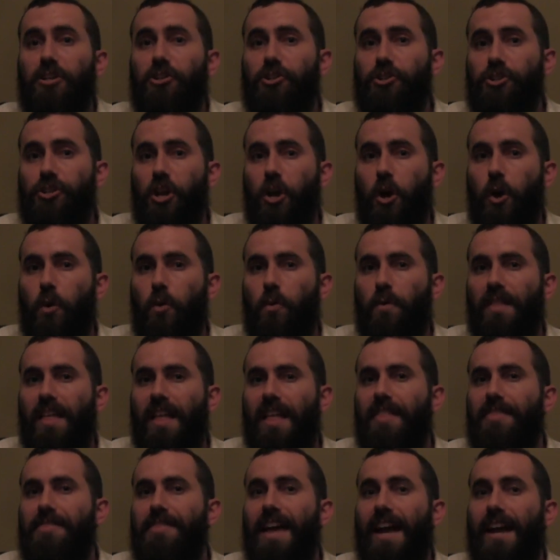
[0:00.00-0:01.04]
show
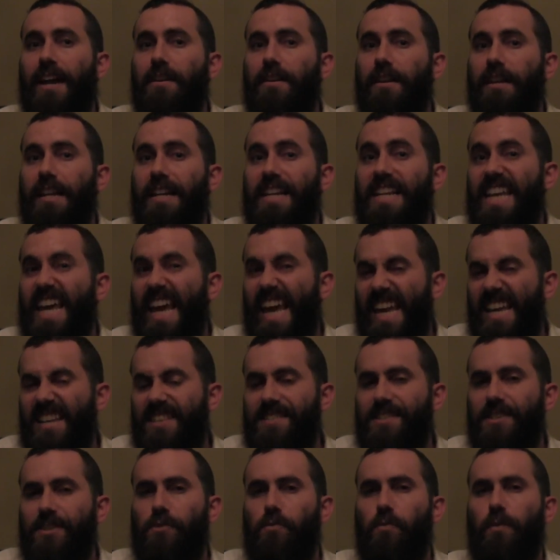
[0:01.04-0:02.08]
that in
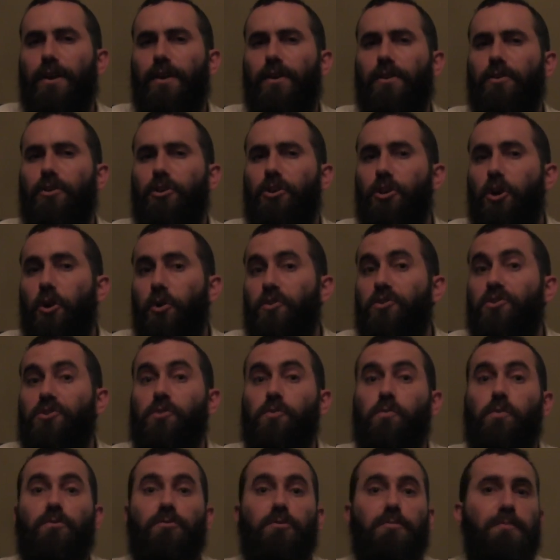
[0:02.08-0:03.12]
cases where ghosts
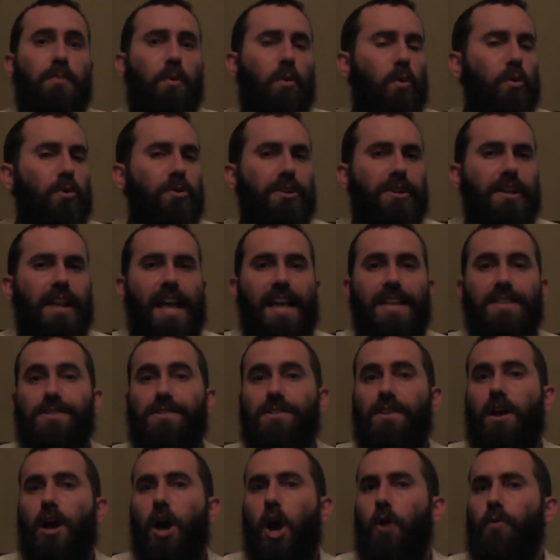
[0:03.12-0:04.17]
were reported as
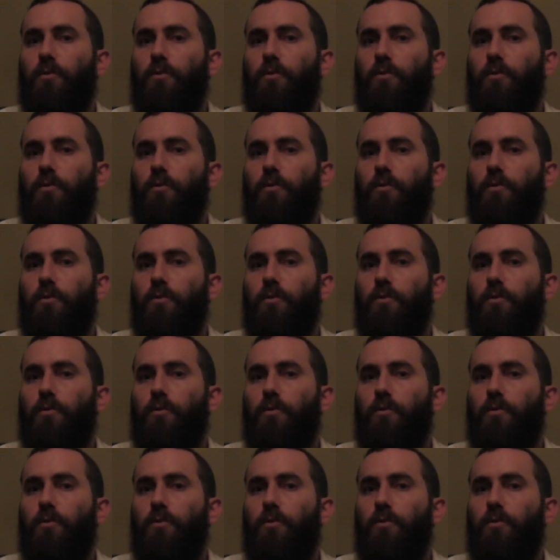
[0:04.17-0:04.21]
a